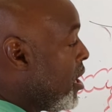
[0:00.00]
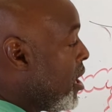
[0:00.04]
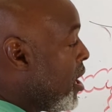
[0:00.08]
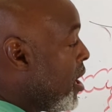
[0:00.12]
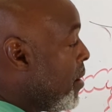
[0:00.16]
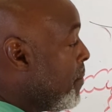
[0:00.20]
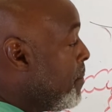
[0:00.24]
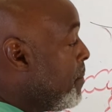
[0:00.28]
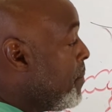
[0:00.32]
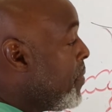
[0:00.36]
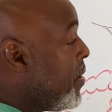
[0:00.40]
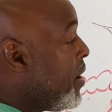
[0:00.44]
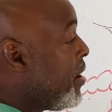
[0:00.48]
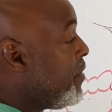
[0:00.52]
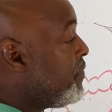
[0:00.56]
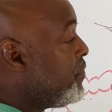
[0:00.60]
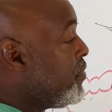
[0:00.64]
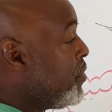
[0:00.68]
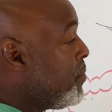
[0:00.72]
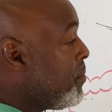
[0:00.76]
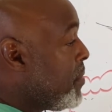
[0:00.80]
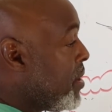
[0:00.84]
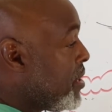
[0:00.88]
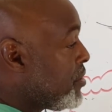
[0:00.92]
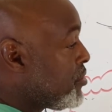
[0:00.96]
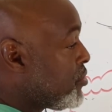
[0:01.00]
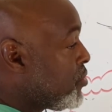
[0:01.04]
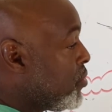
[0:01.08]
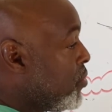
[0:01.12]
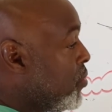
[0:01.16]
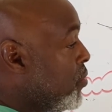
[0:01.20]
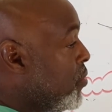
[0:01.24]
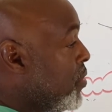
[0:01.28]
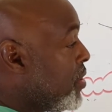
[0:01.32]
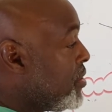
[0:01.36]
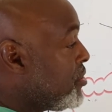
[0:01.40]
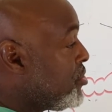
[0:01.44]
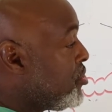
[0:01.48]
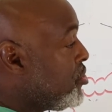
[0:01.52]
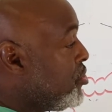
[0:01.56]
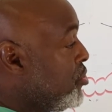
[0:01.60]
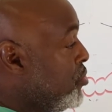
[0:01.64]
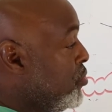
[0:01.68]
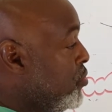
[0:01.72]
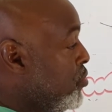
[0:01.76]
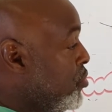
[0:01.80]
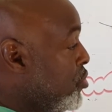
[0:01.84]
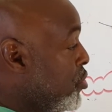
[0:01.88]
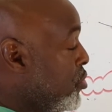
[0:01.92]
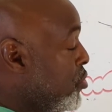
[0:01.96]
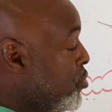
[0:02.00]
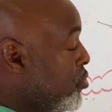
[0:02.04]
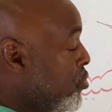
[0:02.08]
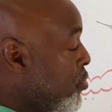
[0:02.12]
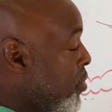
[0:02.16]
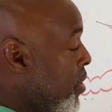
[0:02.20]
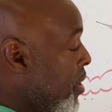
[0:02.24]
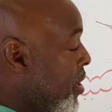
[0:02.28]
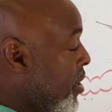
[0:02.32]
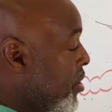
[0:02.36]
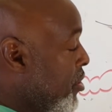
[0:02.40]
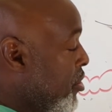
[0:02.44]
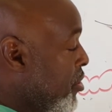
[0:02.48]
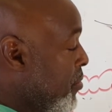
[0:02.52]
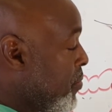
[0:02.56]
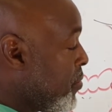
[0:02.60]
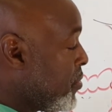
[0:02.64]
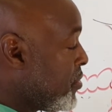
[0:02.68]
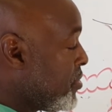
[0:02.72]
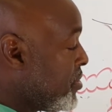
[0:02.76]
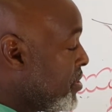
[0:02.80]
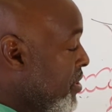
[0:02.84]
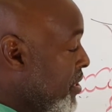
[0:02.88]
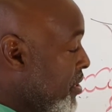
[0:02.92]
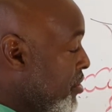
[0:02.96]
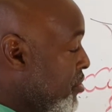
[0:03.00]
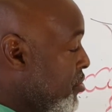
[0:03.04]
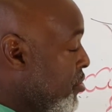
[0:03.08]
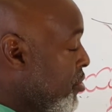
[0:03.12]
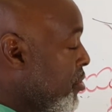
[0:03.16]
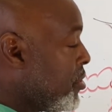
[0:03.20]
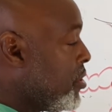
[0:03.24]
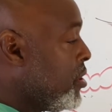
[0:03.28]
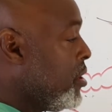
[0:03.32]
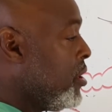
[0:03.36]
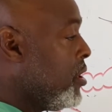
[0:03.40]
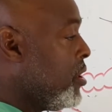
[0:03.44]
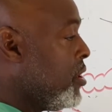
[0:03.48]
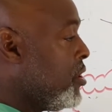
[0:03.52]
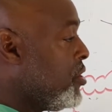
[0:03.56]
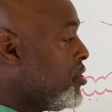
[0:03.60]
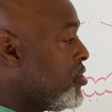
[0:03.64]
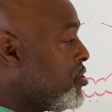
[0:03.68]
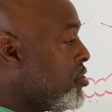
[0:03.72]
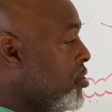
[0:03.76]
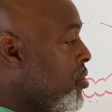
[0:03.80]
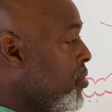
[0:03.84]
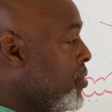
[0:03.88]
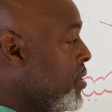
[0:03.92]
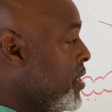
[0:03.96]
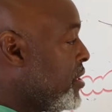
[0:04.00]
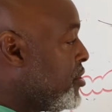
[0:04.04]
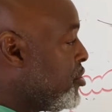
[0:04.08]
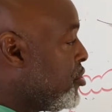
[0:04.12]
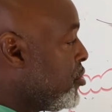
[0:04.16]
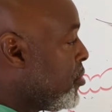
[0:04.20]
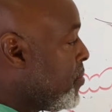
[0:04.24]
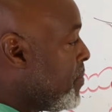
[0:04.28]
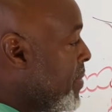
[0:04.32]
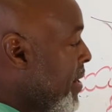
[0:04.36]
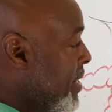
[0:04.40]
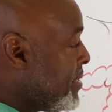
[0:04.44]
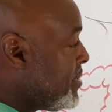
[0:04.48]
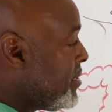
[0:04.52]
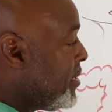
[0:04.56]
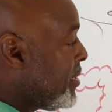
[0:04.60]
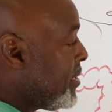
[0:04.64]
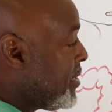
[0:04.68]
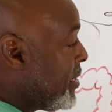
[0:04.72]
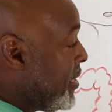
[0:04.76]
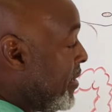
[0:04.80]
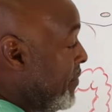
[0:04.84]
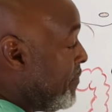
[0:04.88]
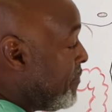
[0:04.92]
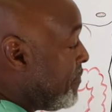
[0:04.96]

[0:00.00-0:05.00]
above the muscle once you do the procedure so that you're basically